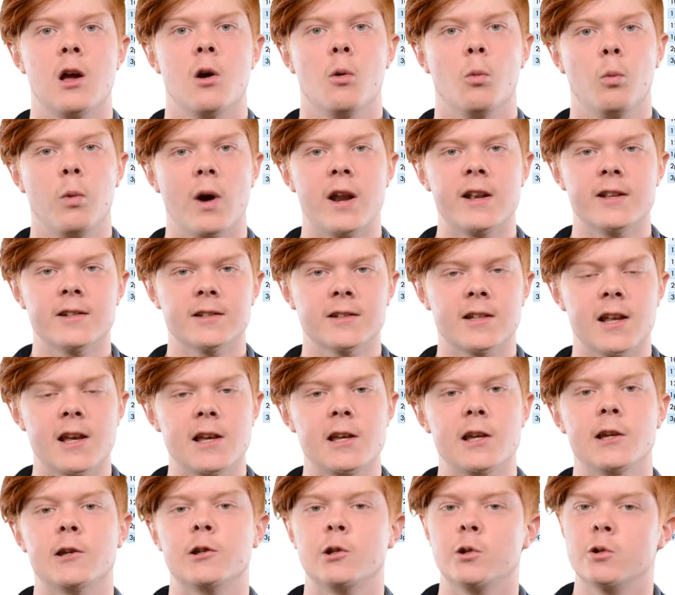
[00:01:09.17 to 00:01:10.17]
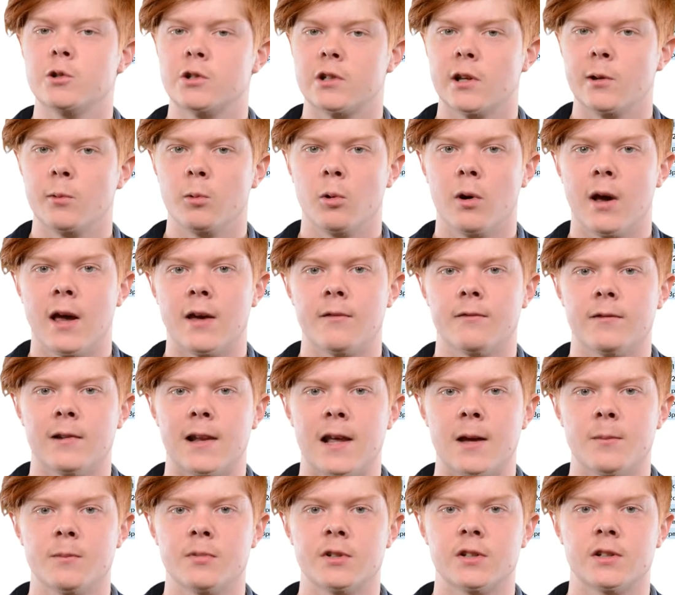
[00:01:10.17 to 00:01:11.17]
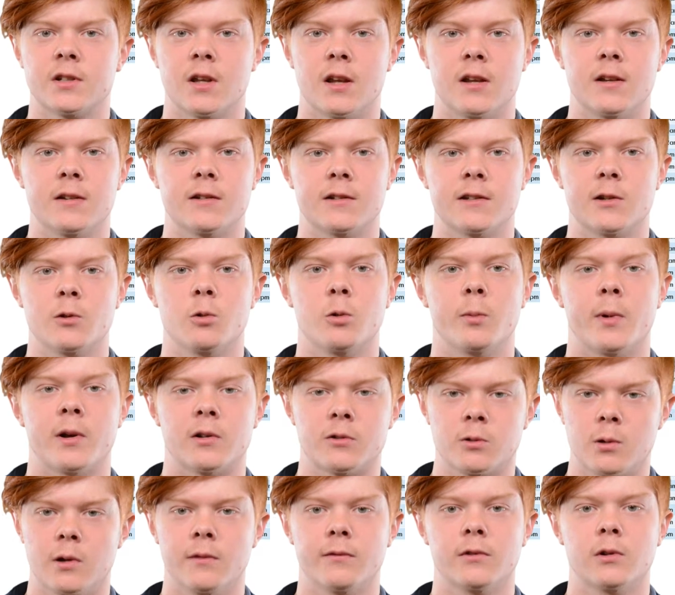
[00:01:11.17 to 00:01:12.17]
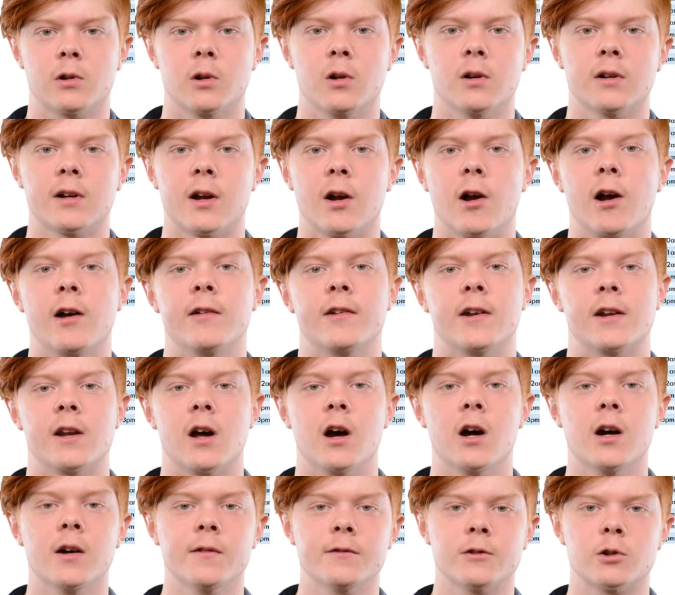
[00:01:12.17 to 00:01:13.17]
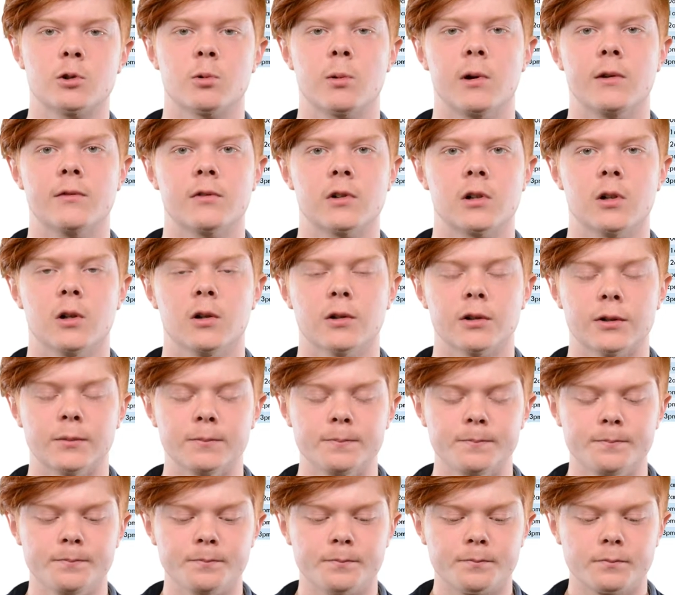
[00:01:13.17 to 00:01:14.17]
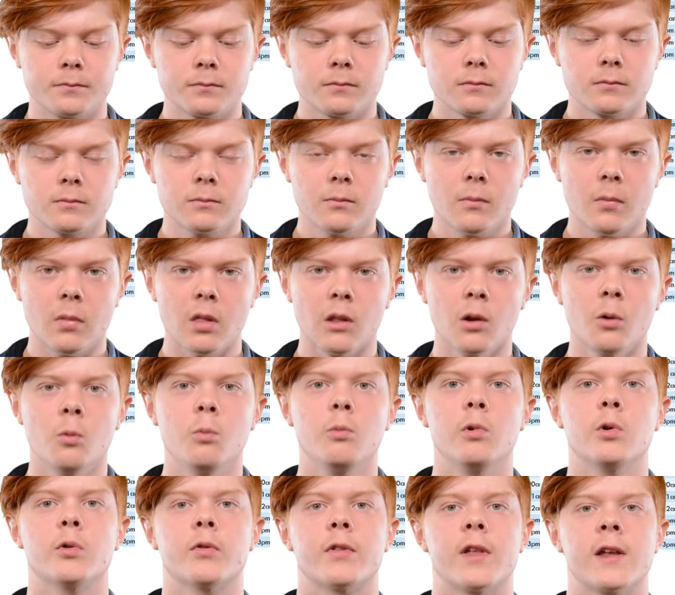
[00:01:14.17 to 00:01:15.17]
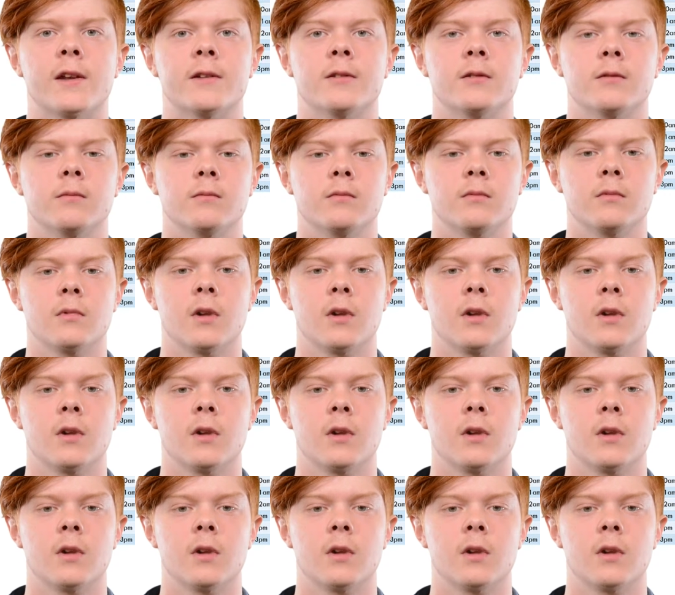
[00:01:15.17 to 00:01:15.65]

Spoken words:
Wednesday, usually we'll have labs until about 12 o'clock, and then after 12 o'clock, we'll then